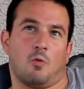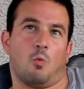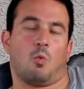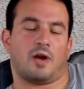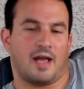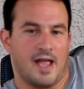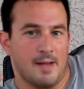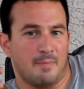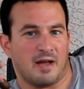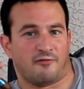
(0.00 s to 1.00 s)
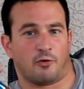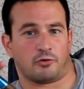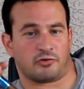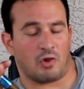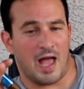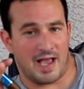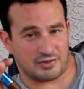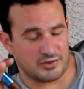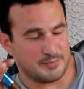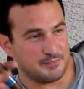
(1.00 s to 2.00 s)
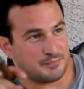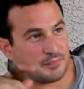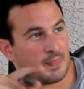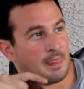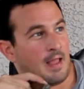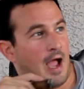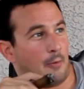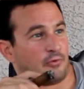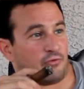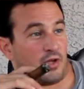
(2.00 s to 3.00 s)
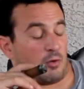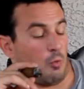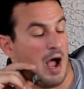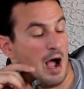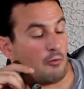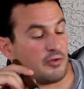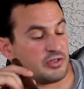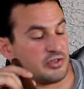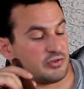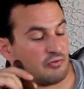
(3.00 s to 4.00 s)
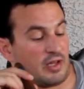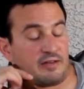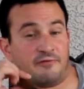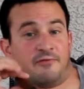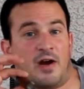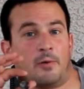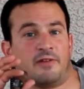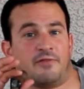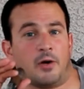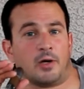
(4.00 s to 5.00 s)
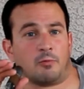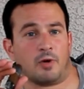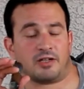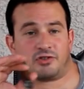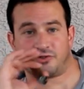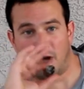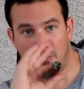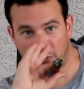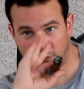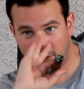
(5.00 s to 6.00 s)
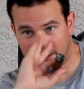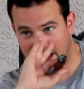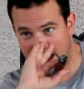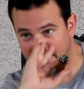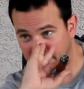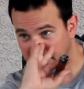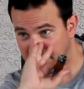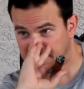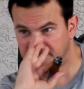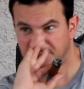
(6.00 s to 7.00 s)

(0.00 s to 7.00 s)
when I had my first glass, I was like, wow, this is like very, very rich. It's almost like having